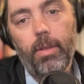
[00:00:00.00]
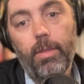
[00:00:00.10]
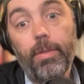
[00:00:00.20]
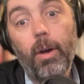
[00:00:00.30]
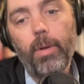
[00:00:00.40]

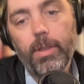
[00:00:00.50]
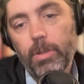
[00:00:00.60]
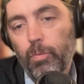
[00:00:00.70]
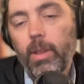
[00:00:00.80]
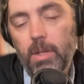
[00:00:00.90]
though
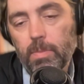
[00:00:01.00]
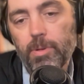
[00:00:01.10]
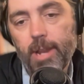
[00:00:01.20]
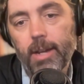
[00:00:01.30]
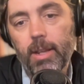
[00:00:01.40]
it's really to
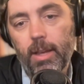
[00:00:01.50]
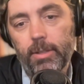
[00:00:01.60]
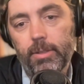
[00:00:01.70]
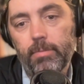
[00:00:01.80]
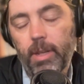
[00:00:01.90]
protect us